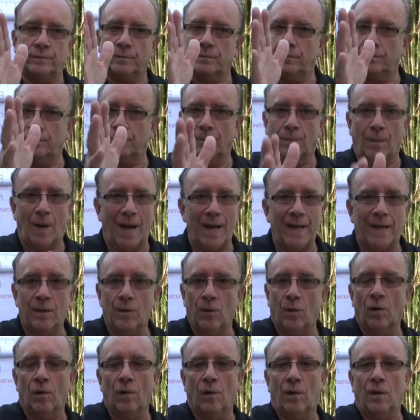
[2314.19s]
Mike
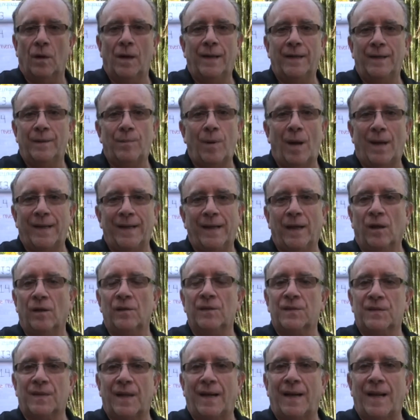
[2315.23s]
or anybody
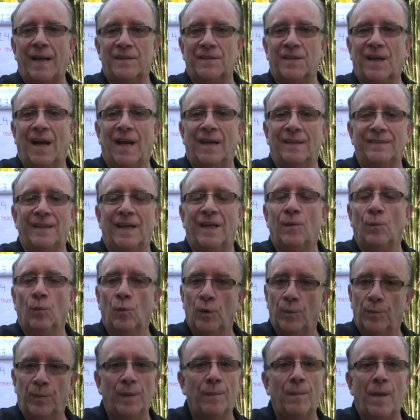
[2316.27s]
else that has content
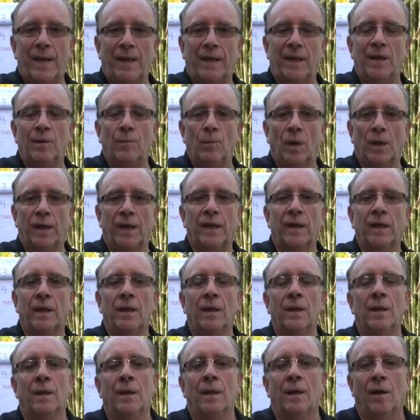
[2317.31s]
would be making money.
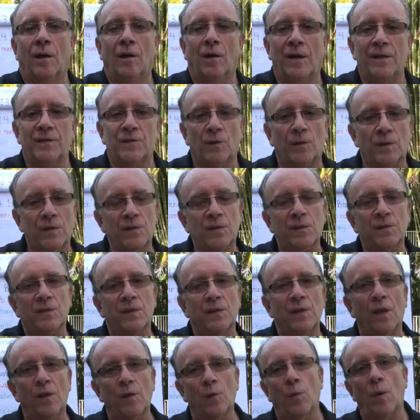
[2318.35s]
All right, so this is
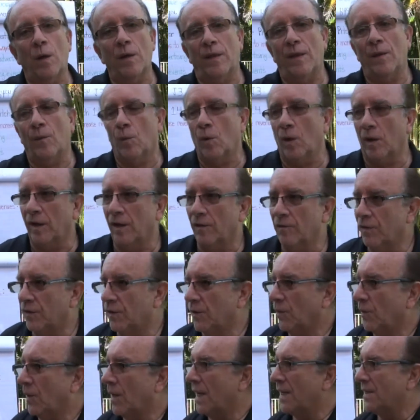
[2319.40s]
another way that we're giving
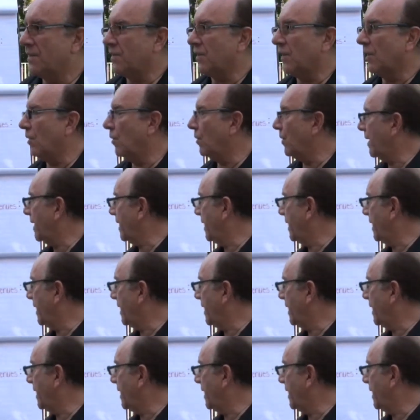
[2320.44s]
you guys to go ahead